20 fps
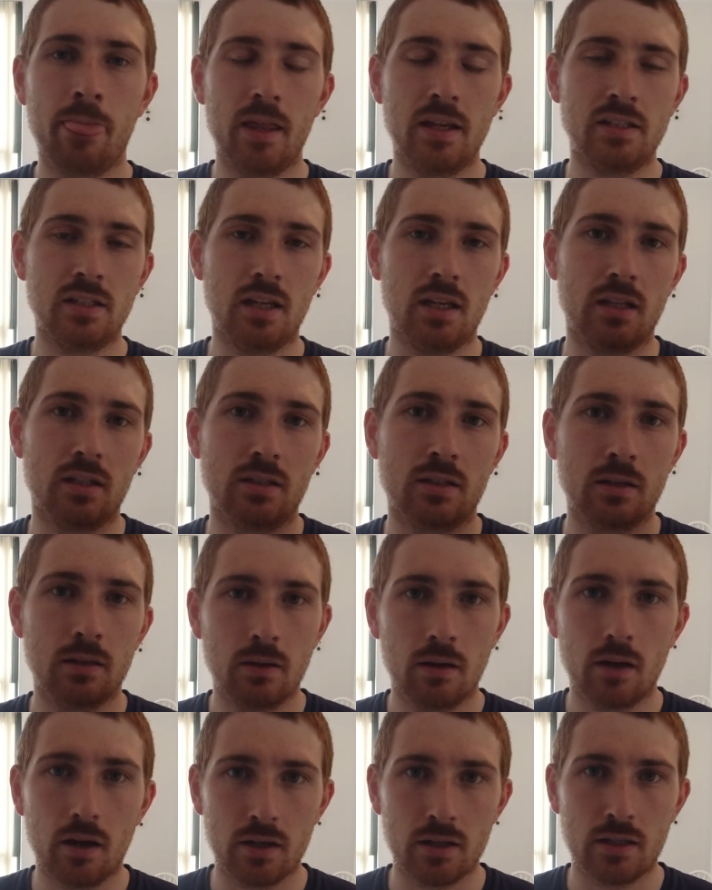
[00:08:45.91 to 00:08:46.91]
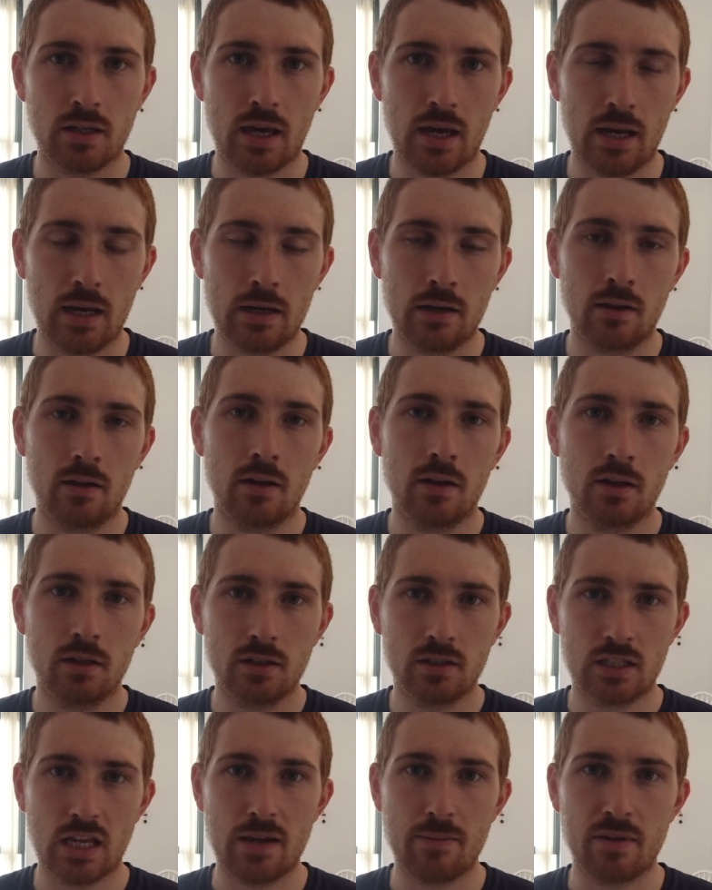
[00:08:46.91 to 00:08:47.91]
This is again,
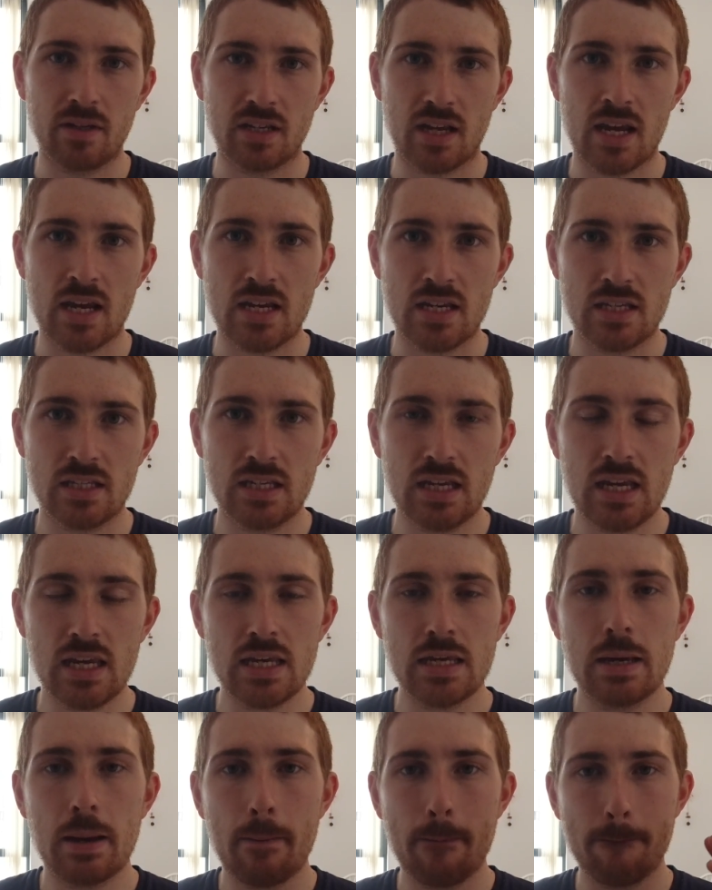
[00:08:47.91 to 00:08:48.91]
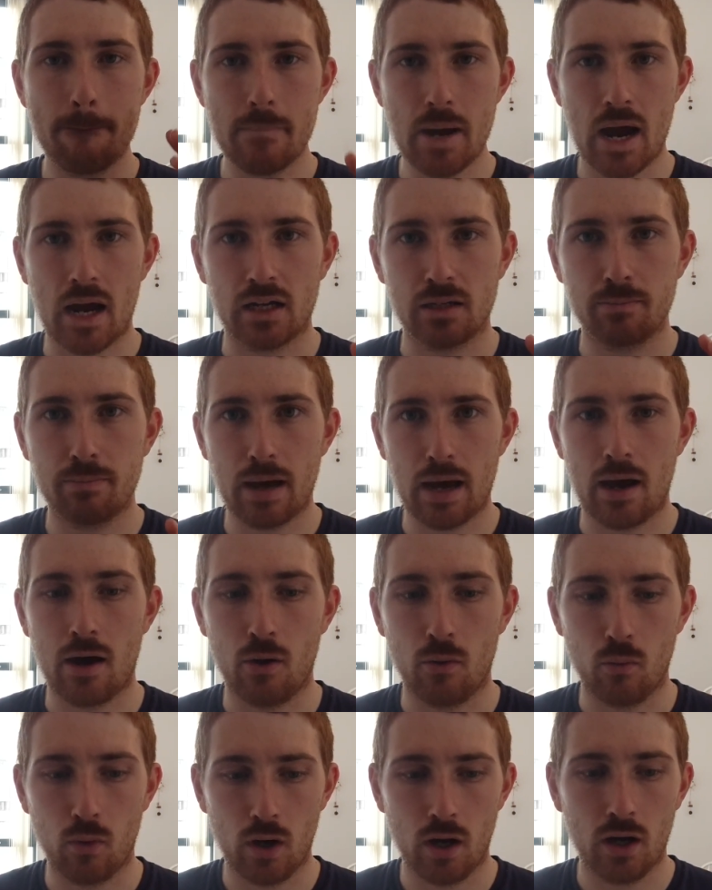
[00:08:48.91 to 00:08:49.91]
same as AC, max
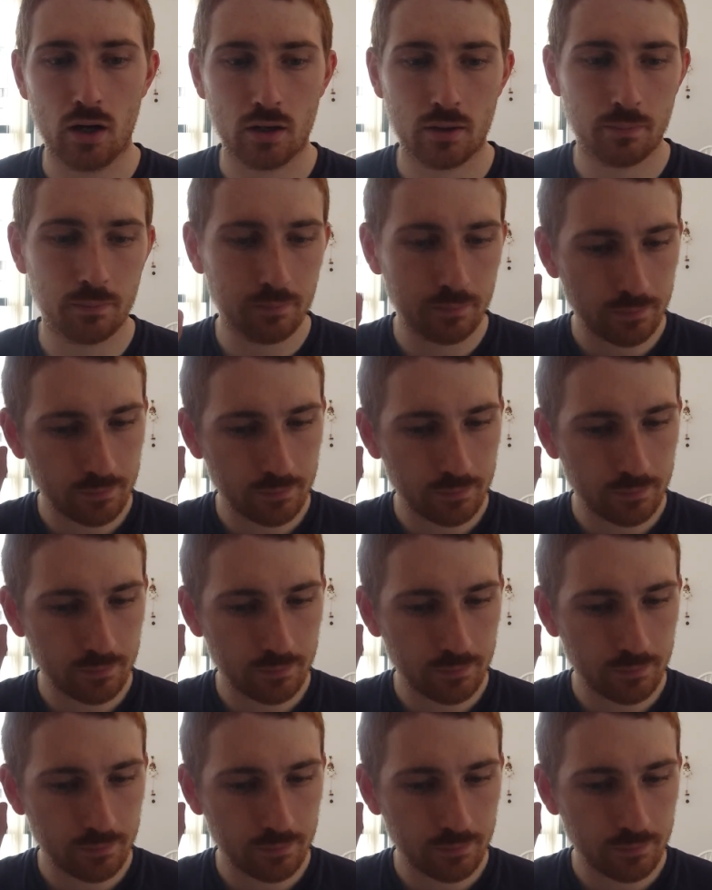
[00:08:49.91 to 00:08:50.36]
power work,